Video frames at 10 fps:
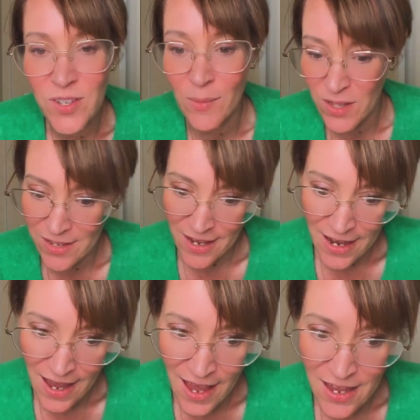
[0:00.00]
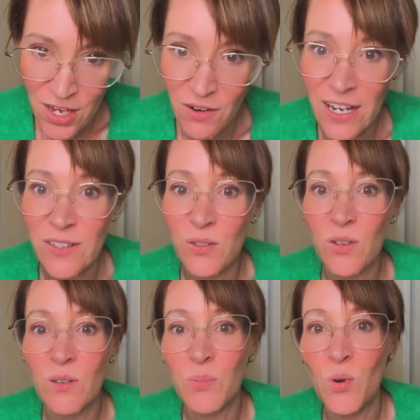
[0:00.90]
Someone's saying, hey, your eggs
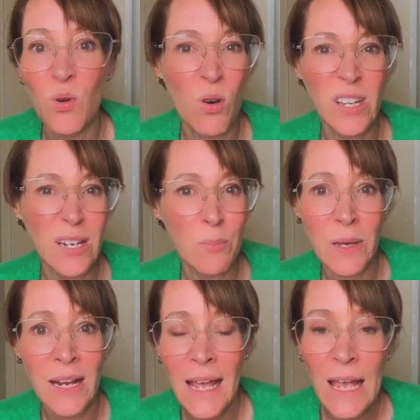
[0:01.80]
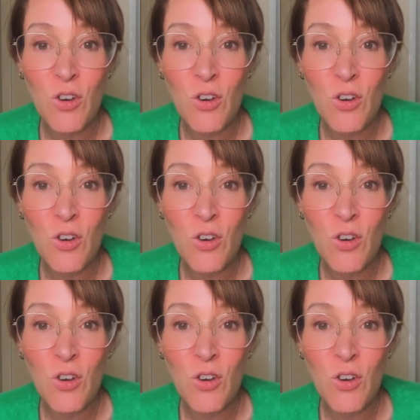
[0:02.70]
look poor quality, but